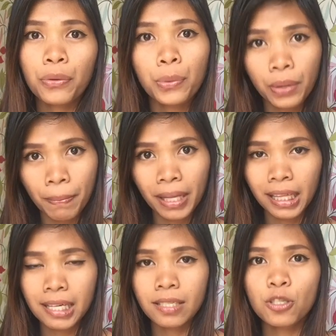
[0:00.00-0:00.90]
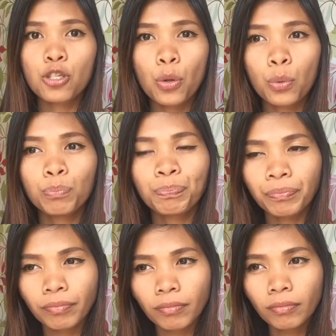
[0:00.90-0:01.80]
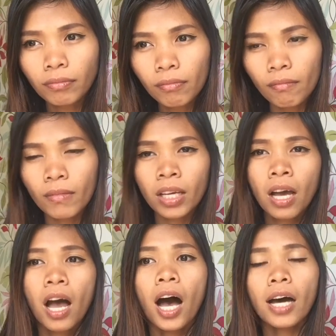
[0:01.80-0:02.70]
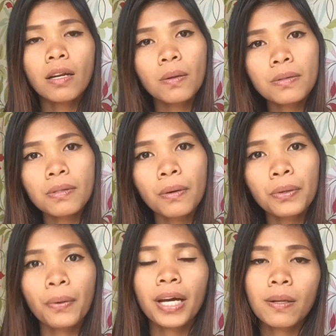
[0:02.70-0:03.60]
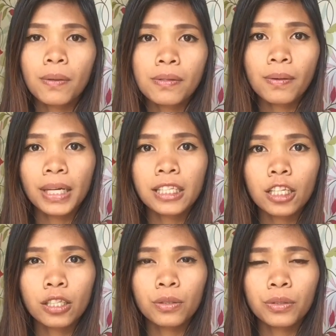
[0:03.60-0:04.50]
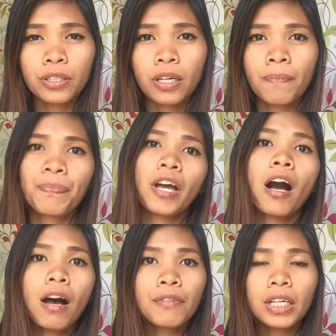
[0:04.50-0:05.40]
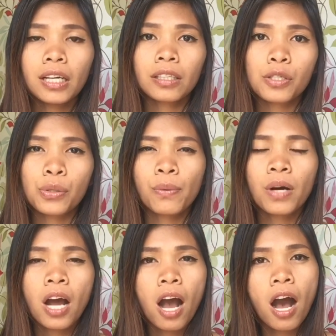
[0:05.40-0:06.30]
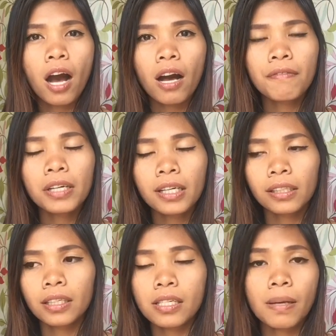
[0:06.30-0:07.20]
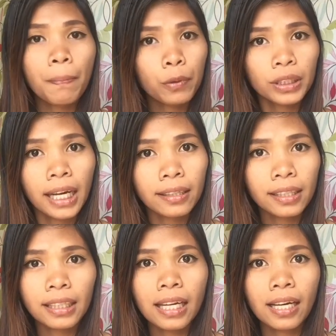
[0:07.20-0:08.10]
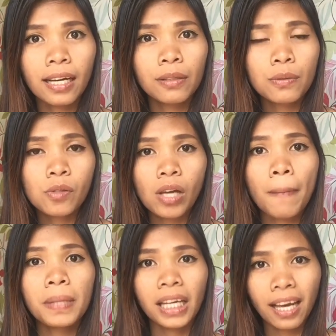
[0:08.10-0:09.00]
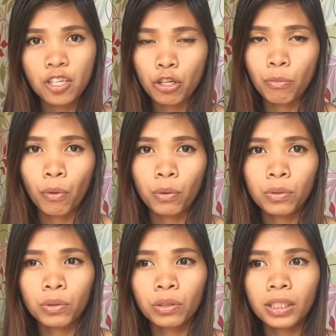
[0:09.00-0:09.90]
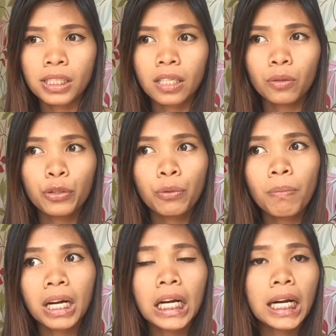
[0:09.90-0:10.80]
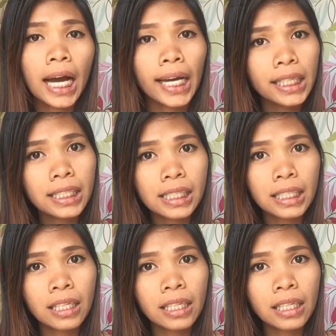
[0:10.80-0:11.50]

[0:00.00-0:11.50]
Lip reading: through remittance. So, and also, you can also include a cover letter. So, a cover letter is importante talaga dun sa application mo. Kasi ito yung mag-guide